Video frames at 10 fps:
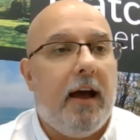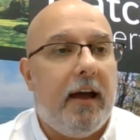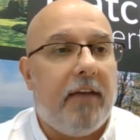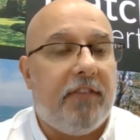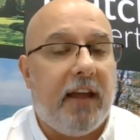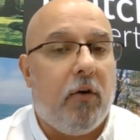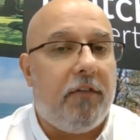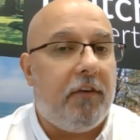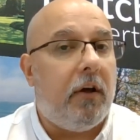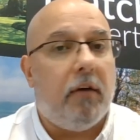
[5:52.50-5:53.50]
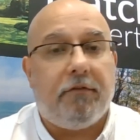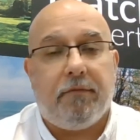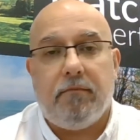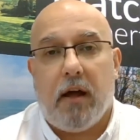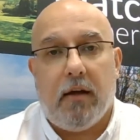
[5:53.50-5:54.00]
If they offer
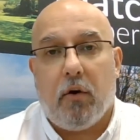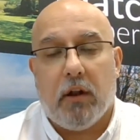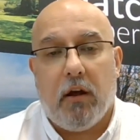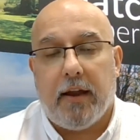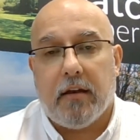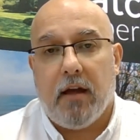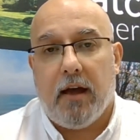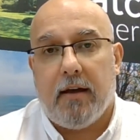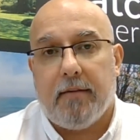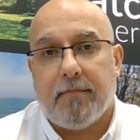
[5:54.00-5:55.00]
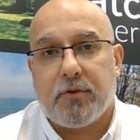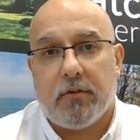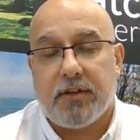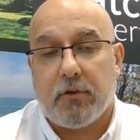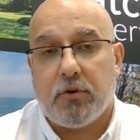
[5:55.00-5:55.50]
online sort of
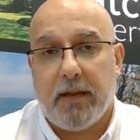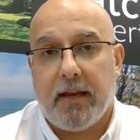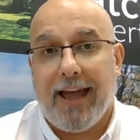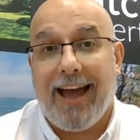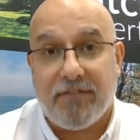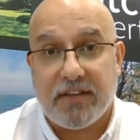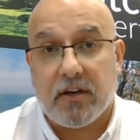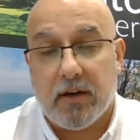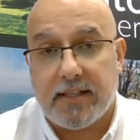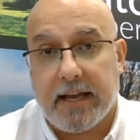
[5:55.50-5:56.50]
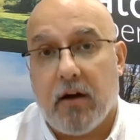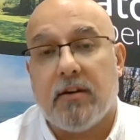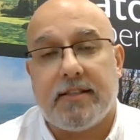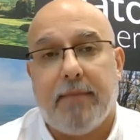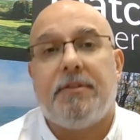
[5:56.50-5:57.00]
social media advertising,
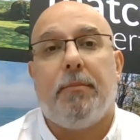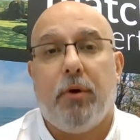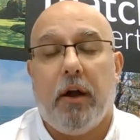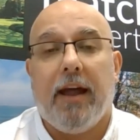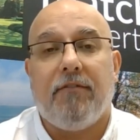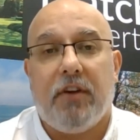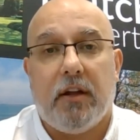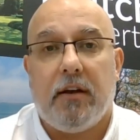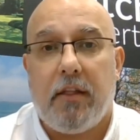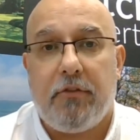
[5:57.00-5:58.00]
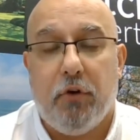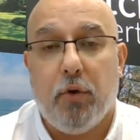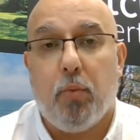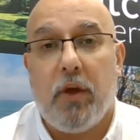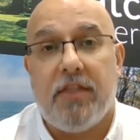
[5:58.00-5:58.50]
ask them to put an advert
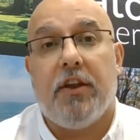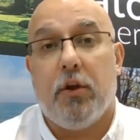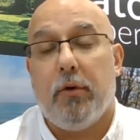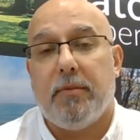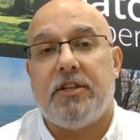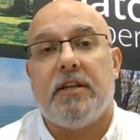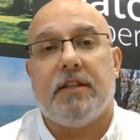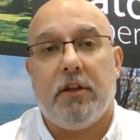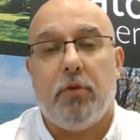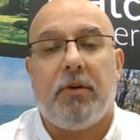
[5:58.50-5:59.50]
through with the new images and the new